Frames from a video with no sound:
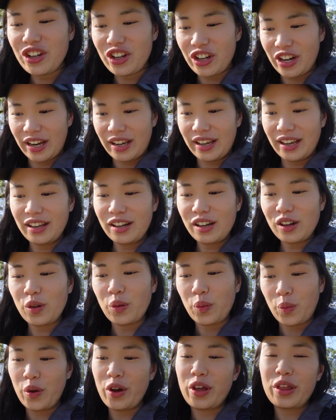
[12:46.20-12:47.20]

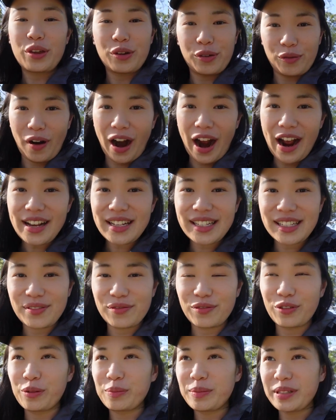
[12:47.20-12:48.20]
chicken with rice
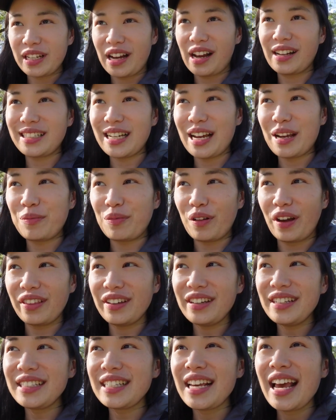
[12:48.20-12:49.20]
from Satay
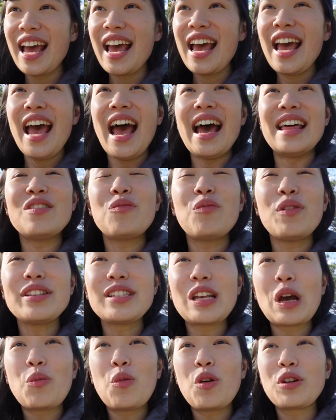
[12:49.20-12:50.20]
Brothers. And then
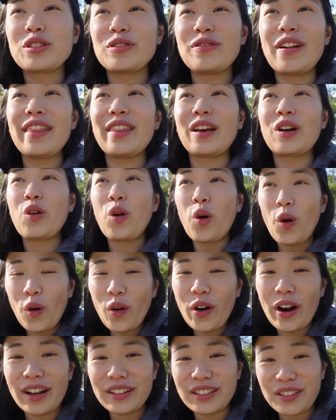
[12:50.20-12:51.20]
once I walked around the
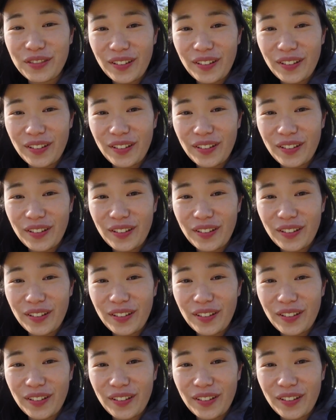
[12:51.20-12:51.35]
corner to